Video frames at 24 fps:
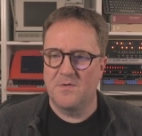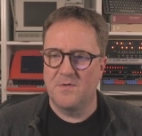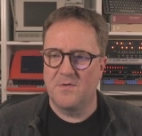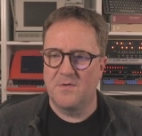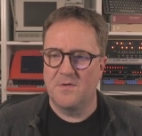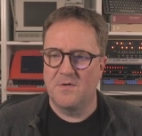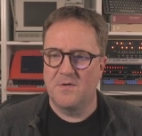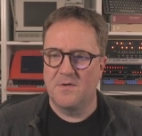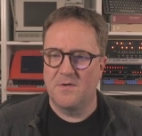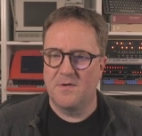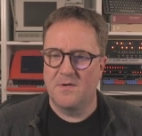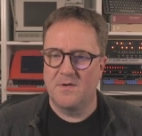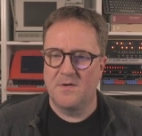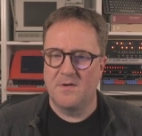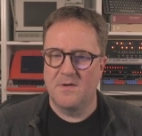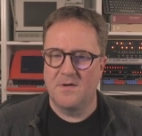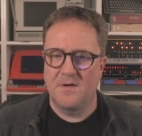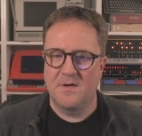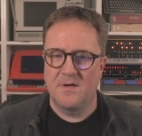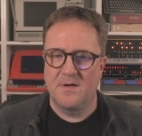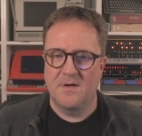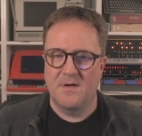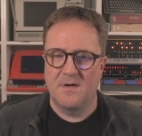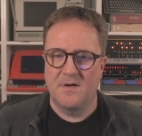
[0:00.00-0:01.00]

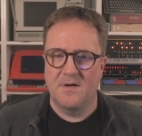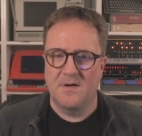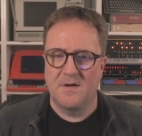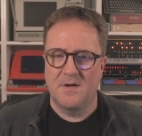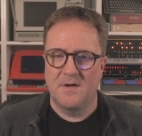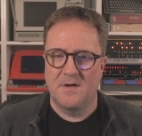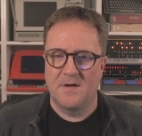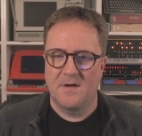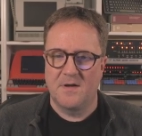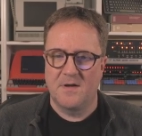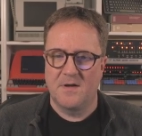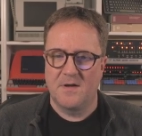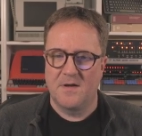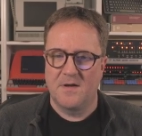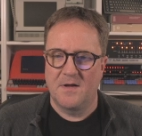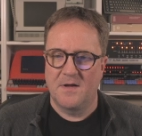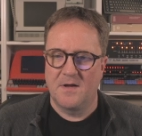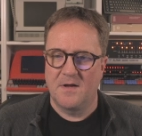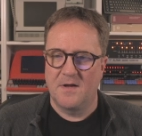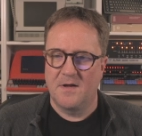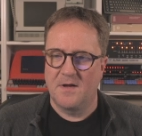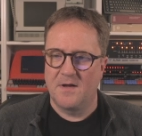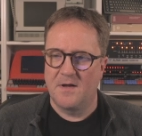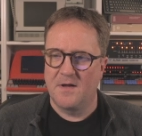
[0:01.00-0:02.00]

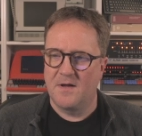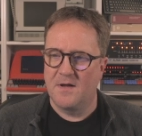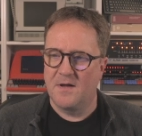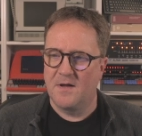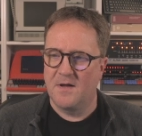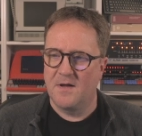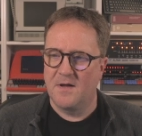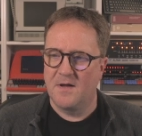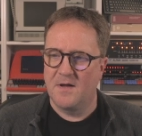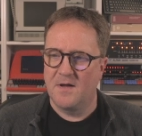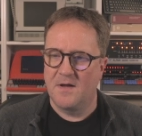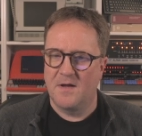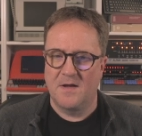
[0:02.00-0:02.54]
Nobody speaks.